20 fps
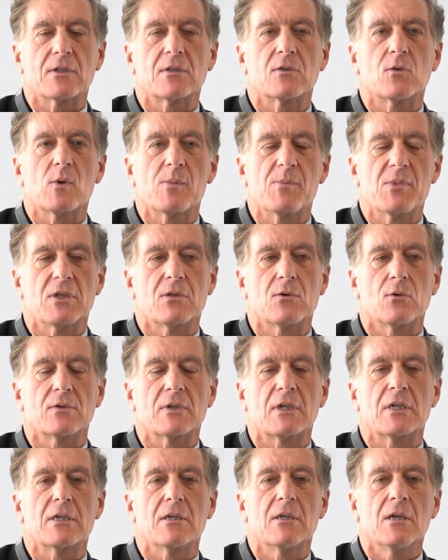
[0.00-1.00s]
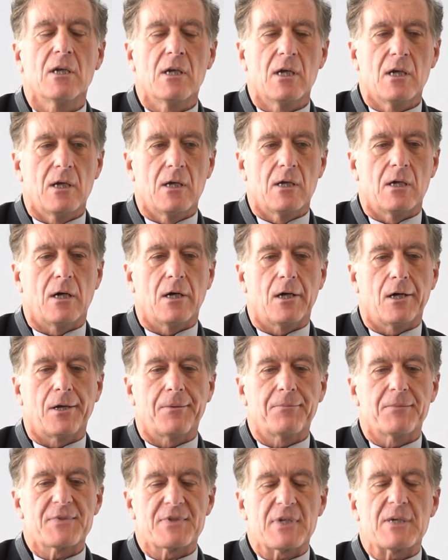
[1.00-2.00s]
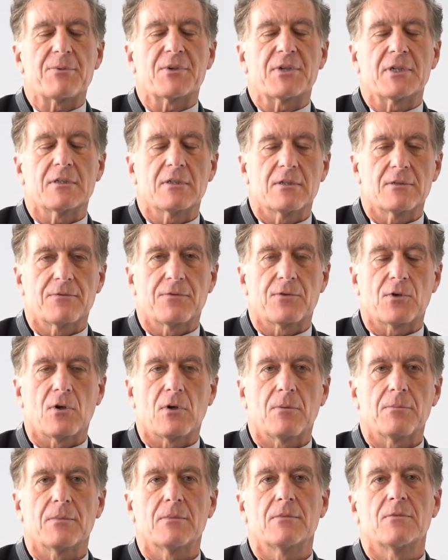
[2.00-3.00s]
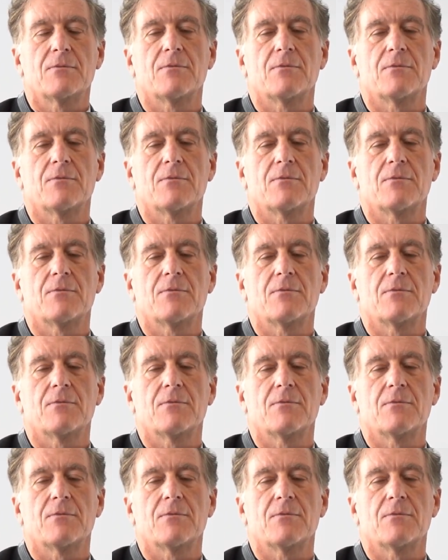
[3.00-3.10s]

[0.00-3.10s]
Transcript: It will be totally separated from